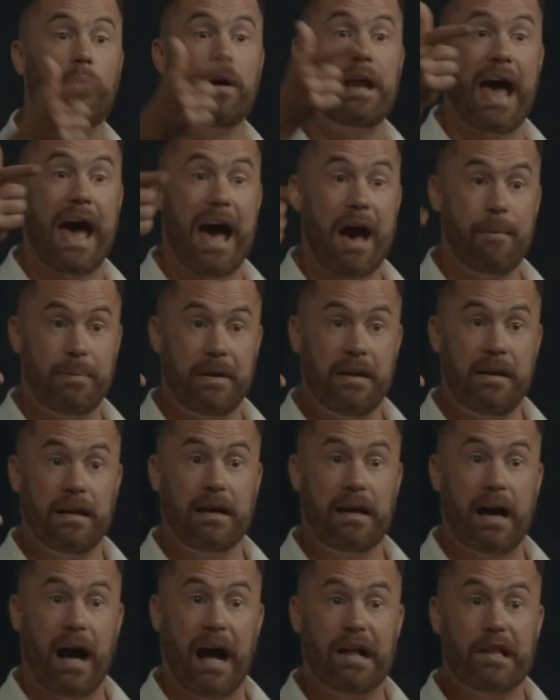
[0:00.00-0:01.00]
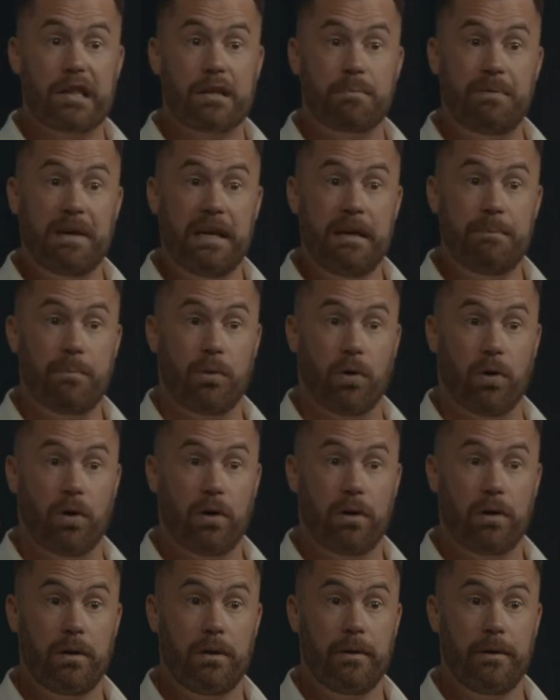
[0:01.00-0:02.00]
what would happen to God's
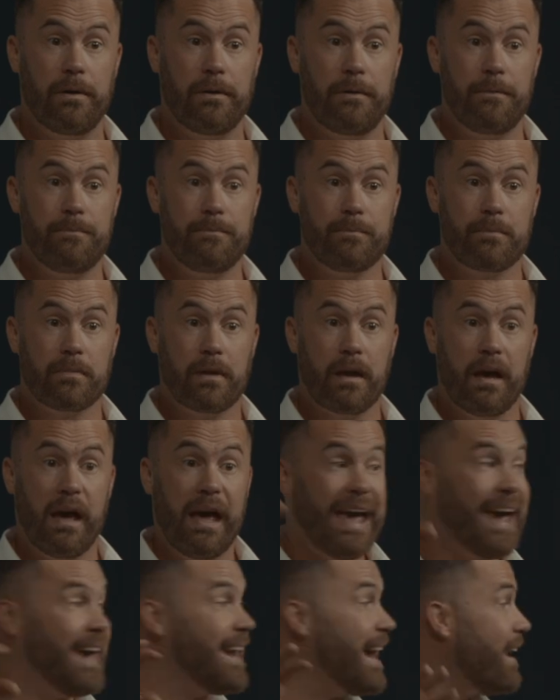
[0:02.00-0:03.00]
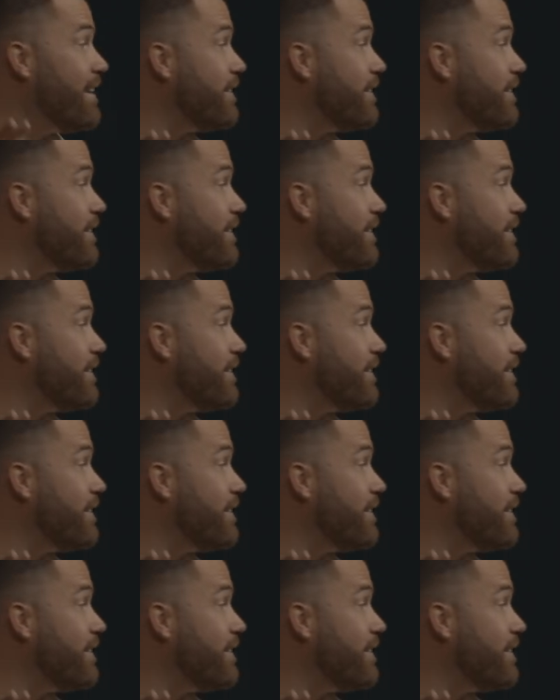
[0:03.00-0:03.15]
people. And